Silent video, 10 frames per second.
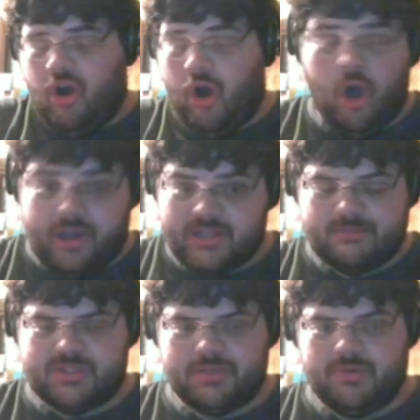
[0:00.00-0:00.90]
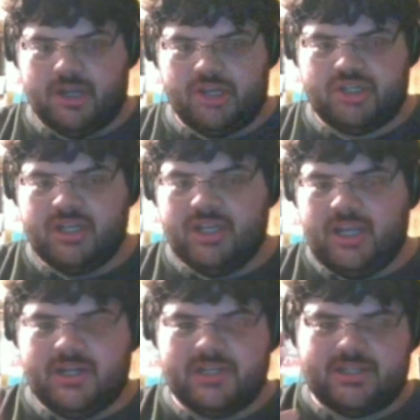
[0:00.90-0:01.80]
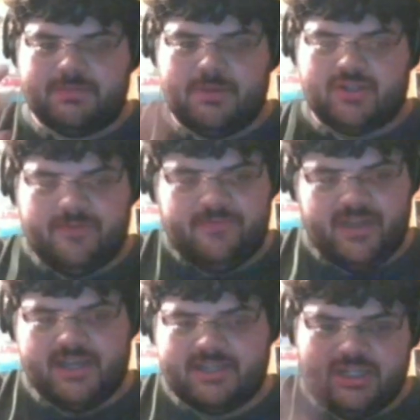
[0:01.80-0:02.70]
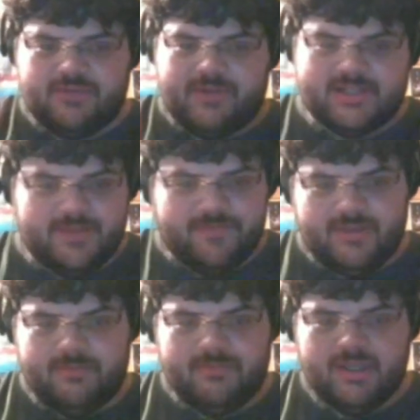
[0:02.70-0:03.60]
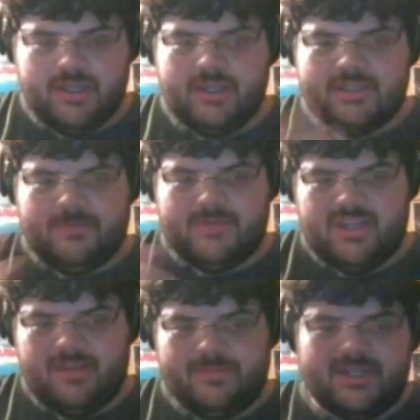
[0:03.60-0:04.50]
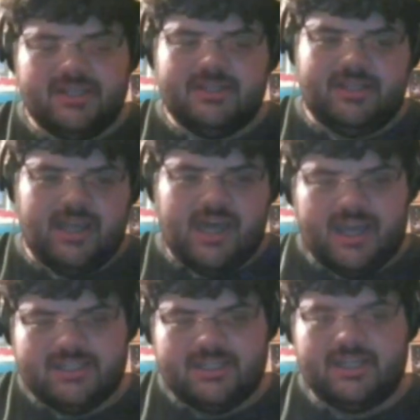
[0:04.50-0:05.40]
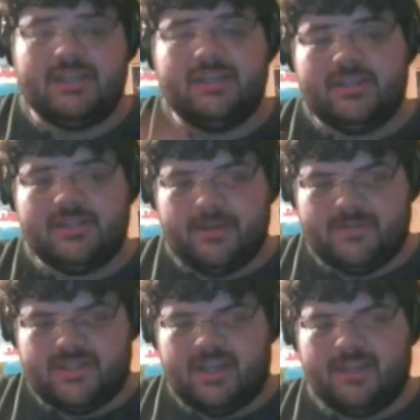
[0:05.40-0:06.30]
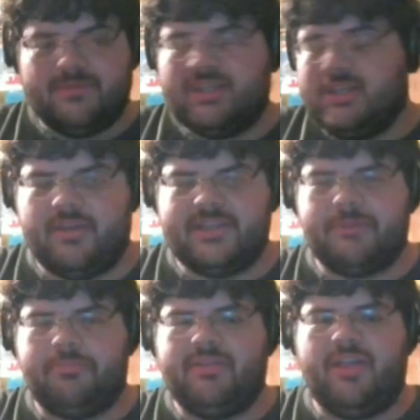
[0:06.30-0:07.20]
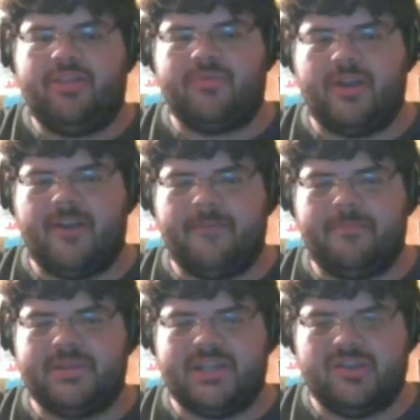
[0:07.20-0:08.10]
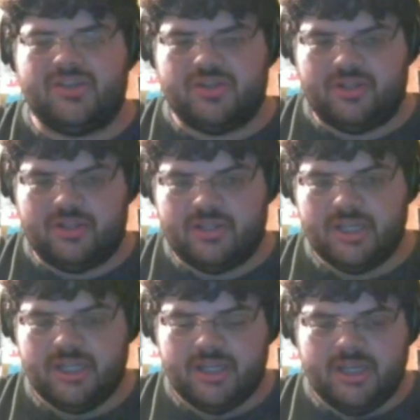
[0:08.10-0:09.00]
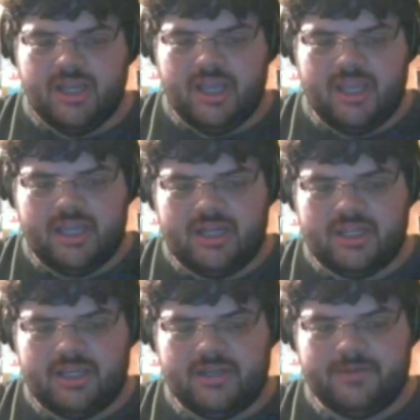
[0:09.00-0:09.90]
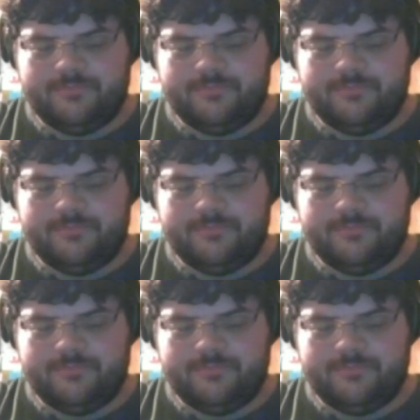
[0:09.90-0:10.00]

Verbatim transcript: awesome to watch. He does the special effects, he directs the film, Sometimes he acts in it. Sometimes he's a plethora of potential. And uh,